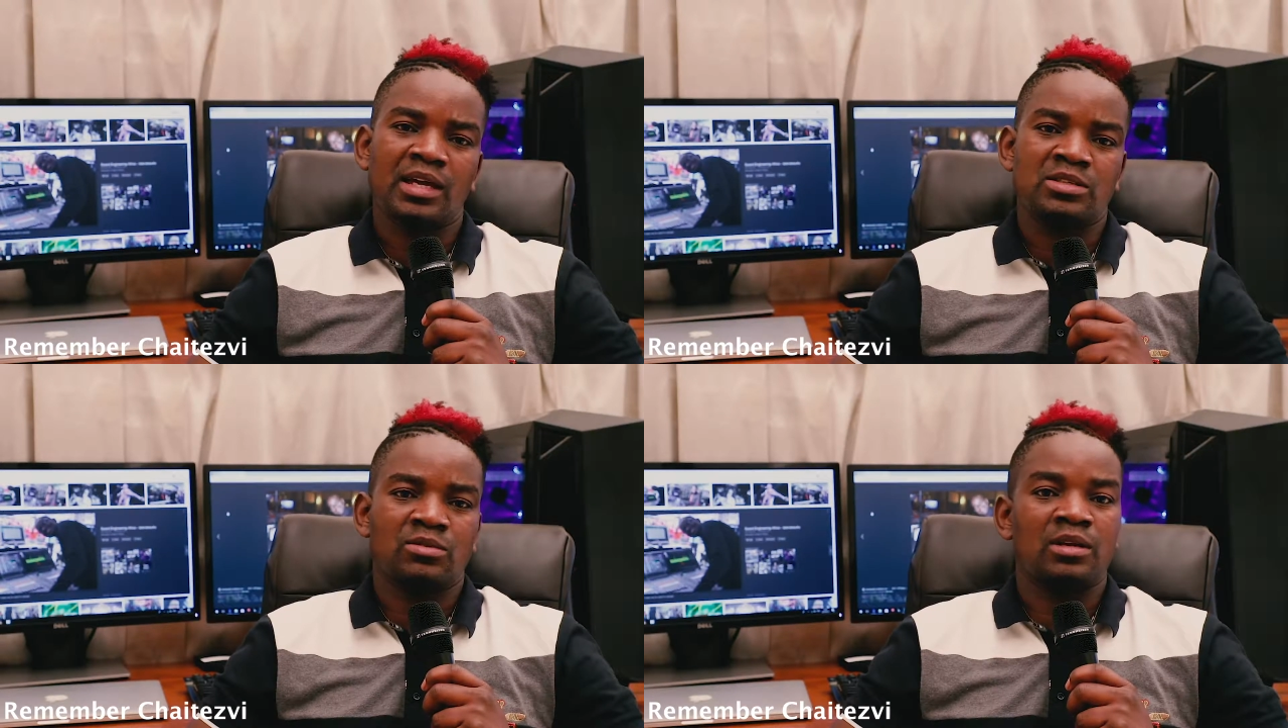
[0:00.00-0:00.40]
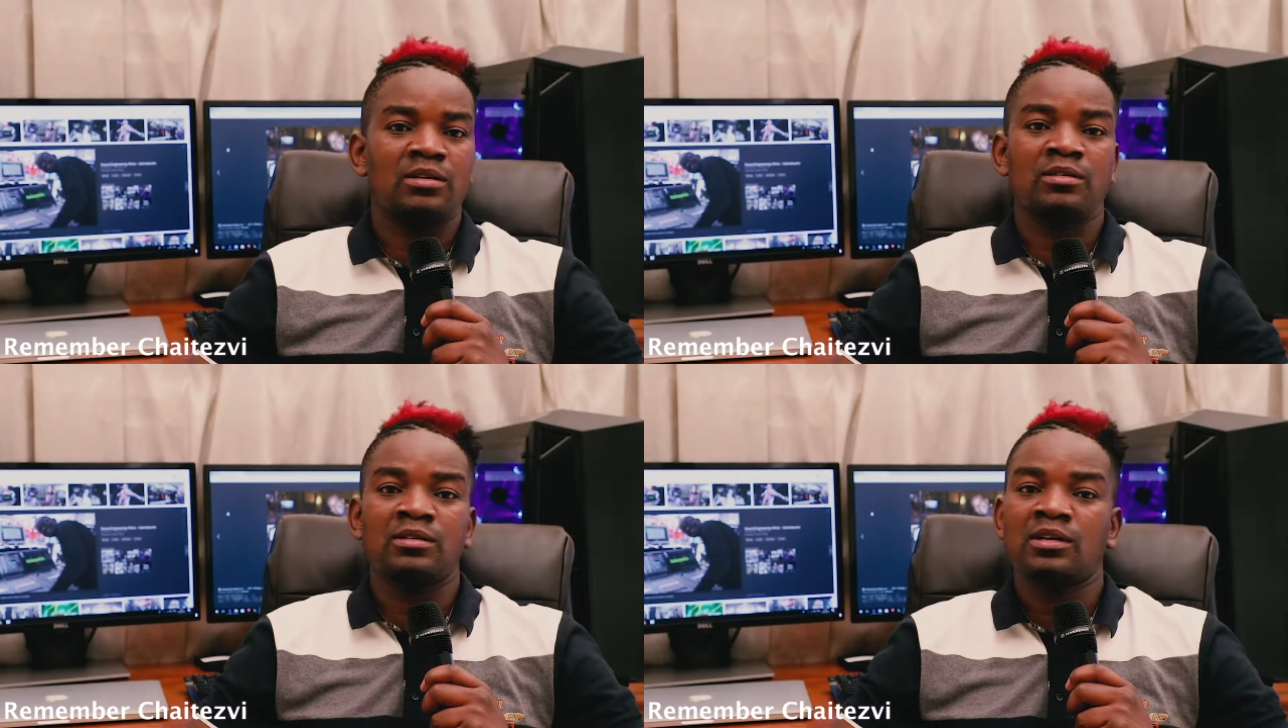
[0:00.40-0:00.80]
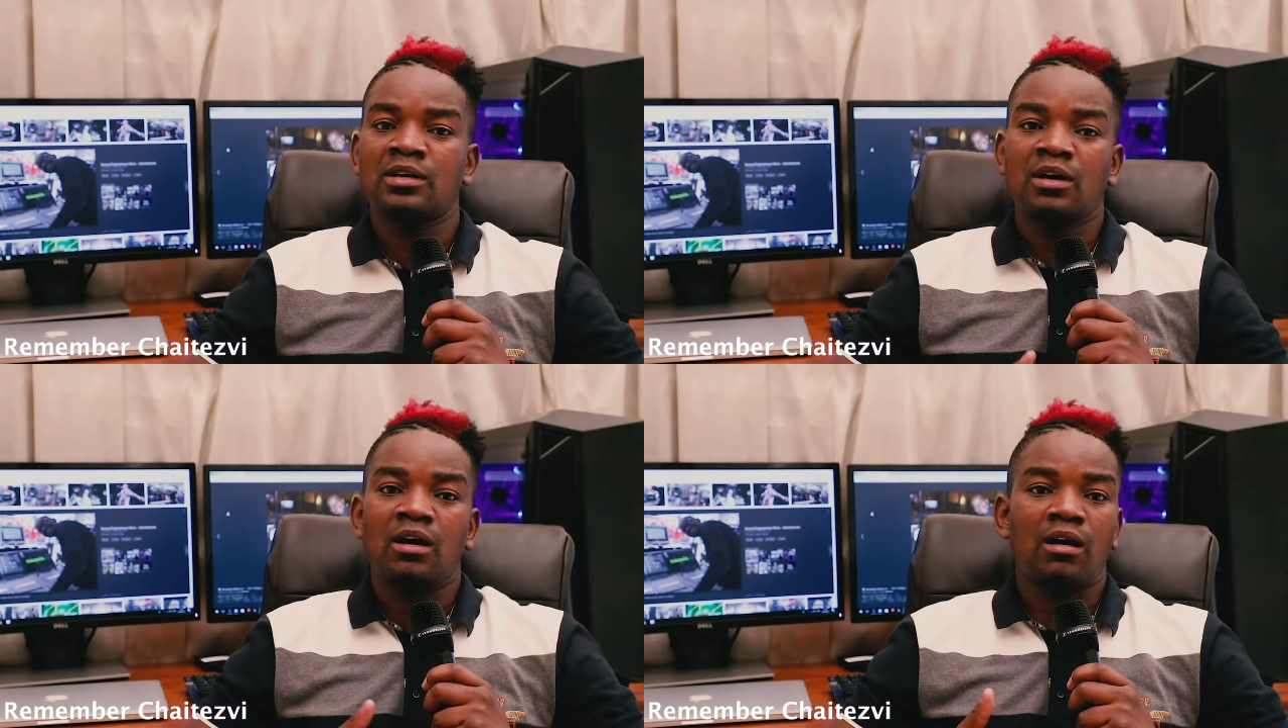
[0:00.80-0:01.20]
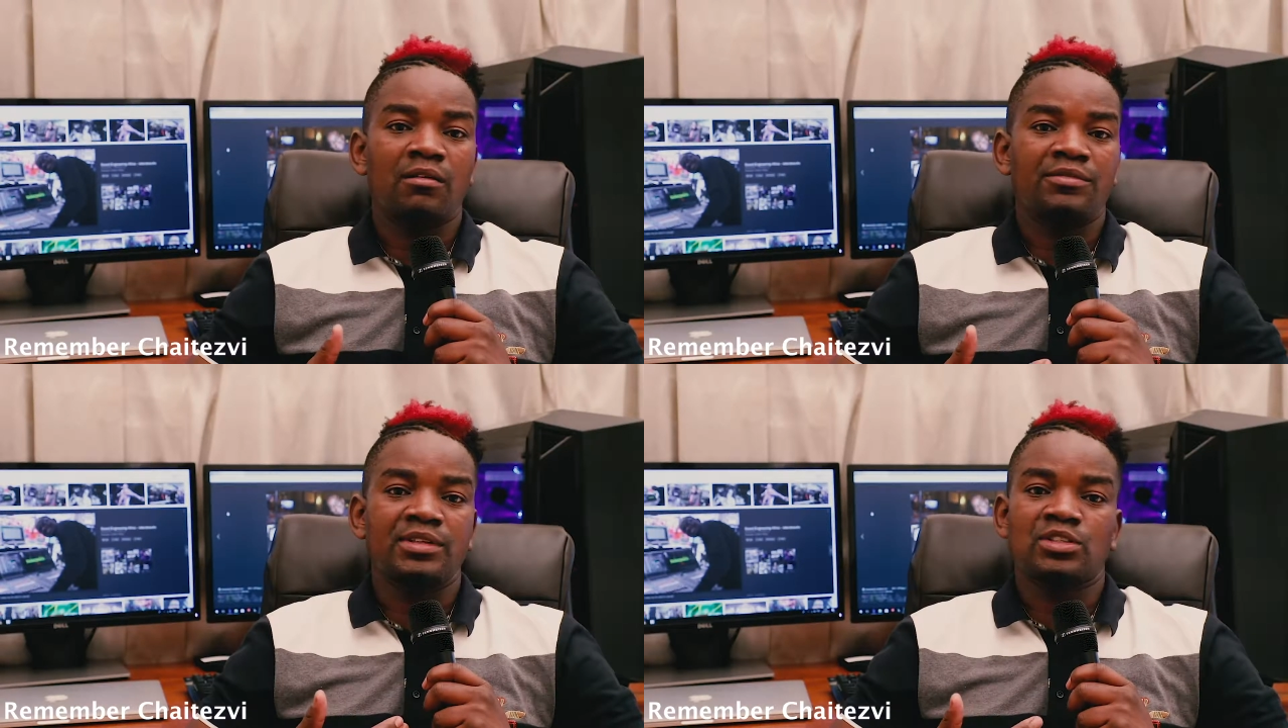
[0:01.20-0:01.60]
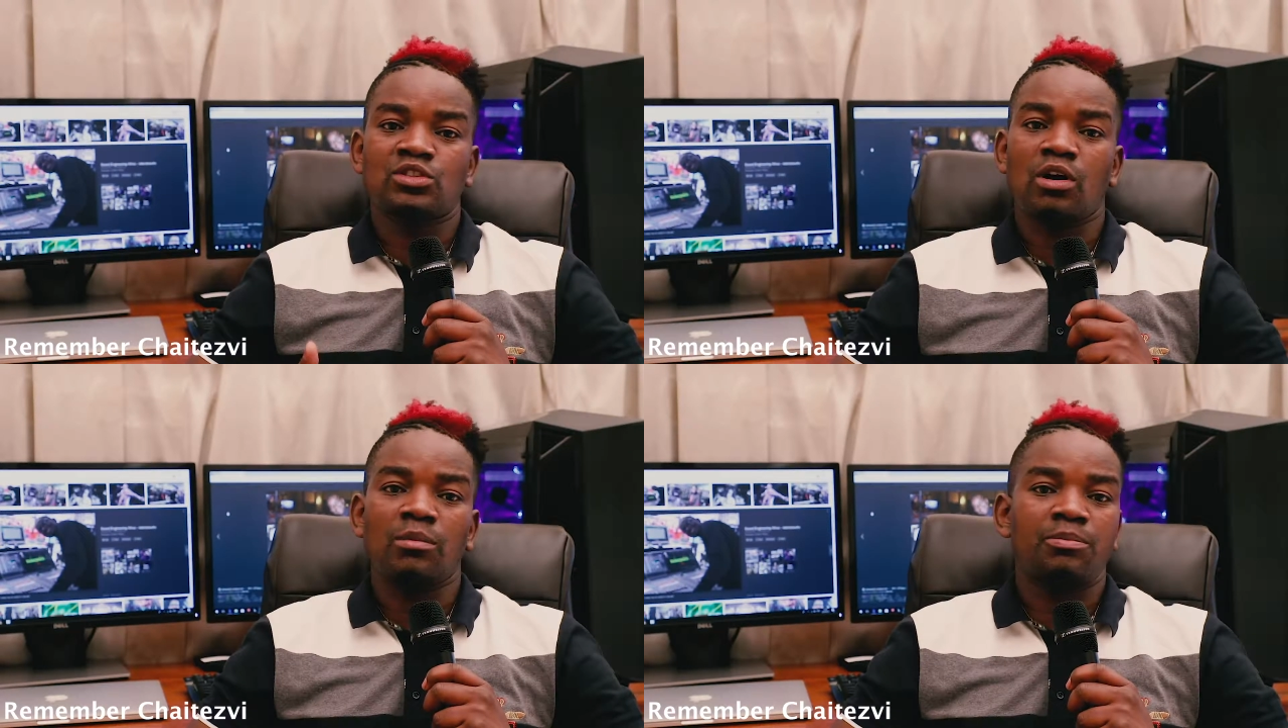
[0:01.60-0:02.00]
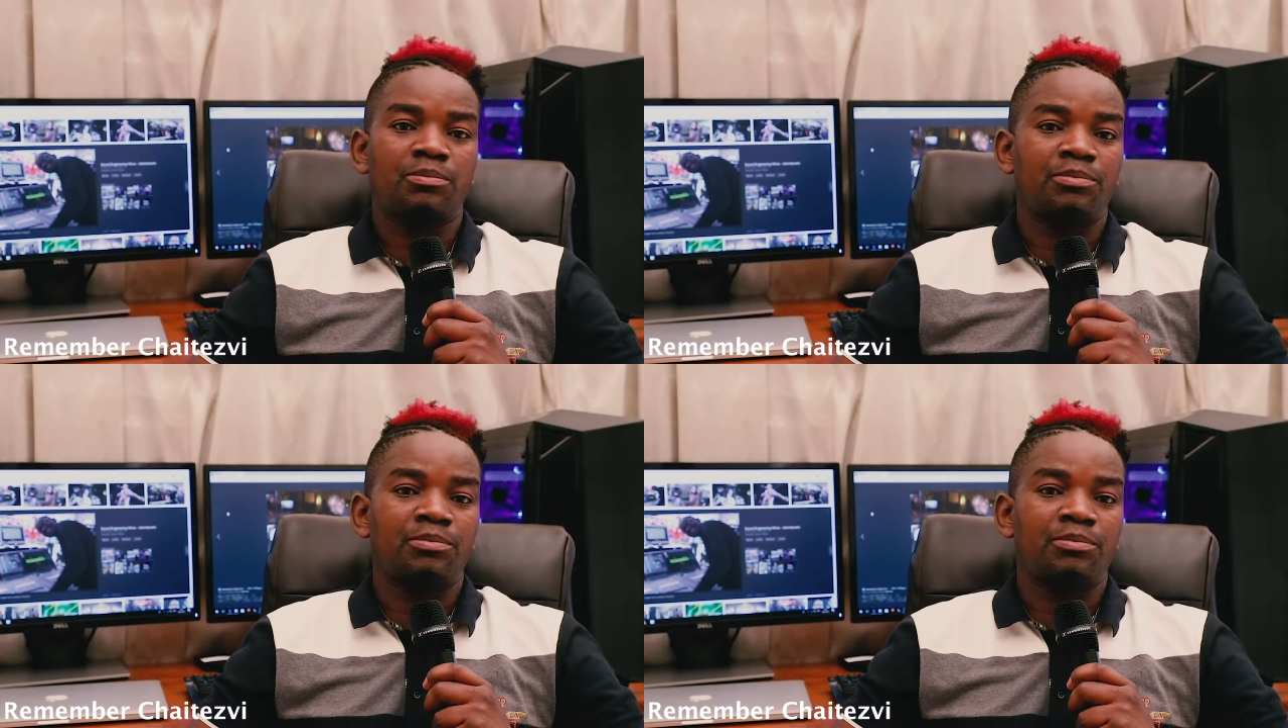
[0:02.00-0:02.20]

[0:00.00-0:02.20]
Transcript: is one of the top